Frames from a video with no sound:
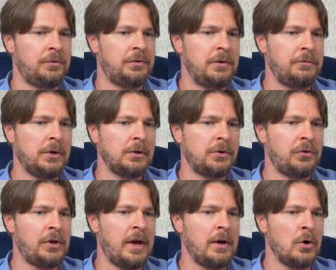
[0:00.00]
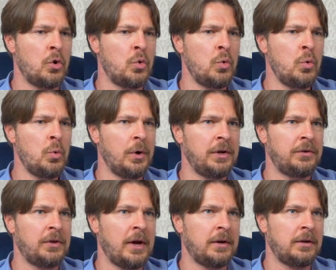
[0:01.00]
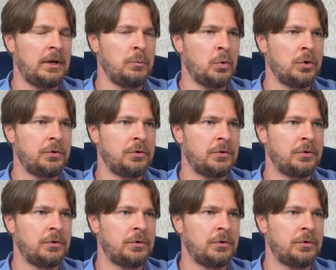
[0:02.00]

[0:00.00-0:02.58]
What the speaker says: difficult to say who exactly would